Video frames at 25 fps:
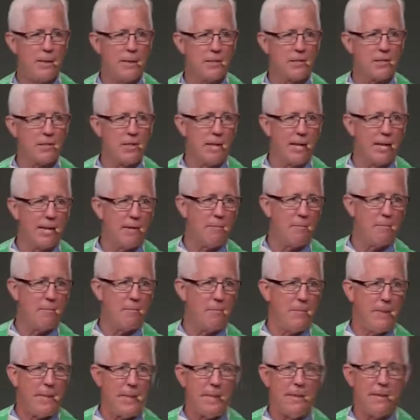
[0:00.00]
does not
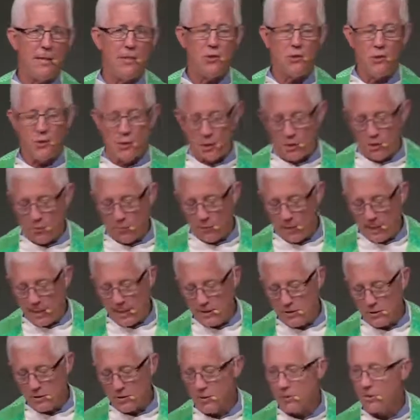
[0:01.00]
mean that you
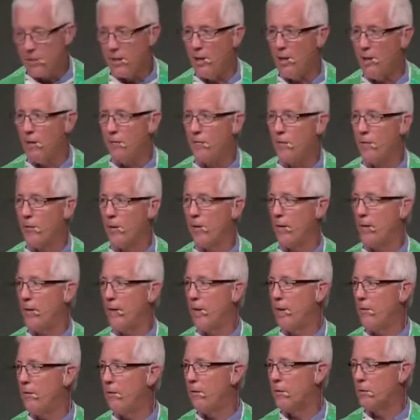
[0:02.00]
degrade yourself or let
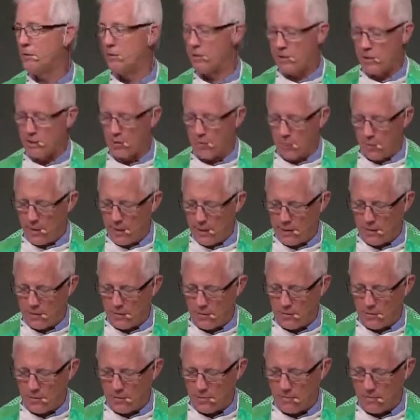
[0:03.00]
others degrade
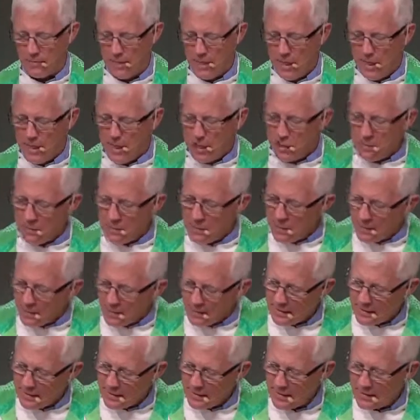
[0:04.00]
you.
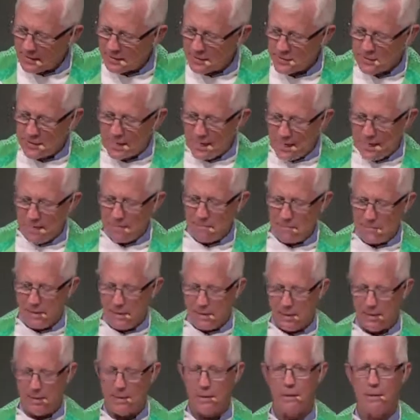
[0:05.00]
Humility does not
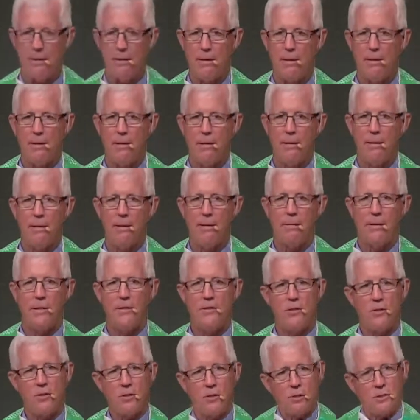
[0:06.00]
mean
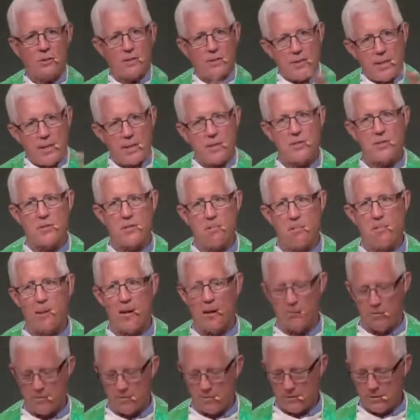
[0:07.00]
that you don't set some
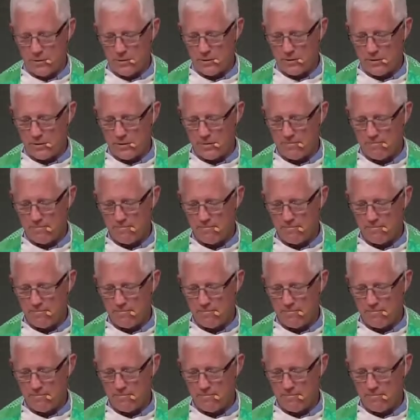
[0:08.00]
boundaries.